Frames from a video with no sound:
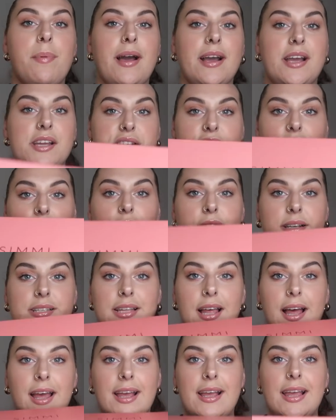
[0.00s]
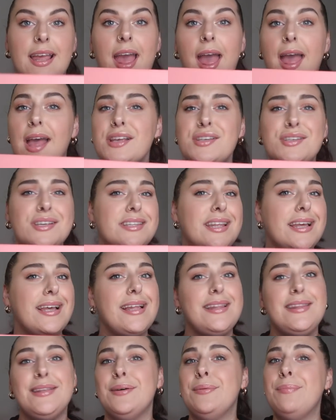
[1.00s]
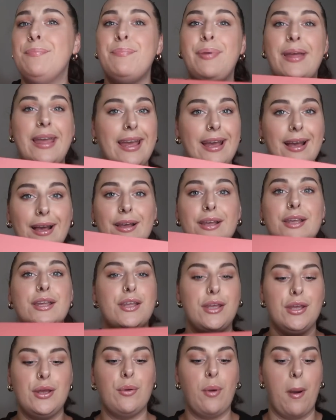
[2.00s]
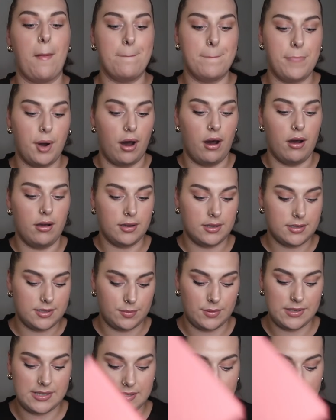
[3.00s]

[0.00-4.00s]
packaging looks like. It's just like a little pink cute box with